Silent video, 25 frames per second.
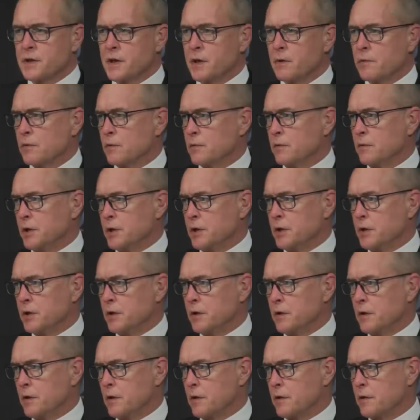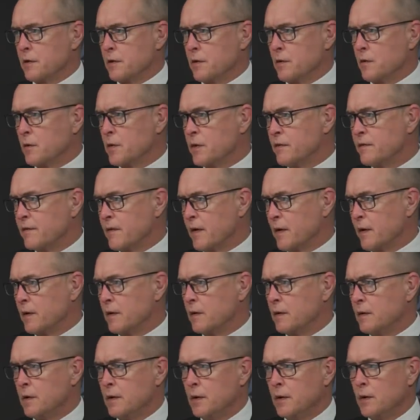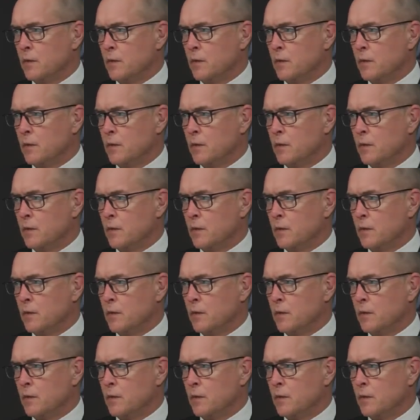They were really good in the third. We fell.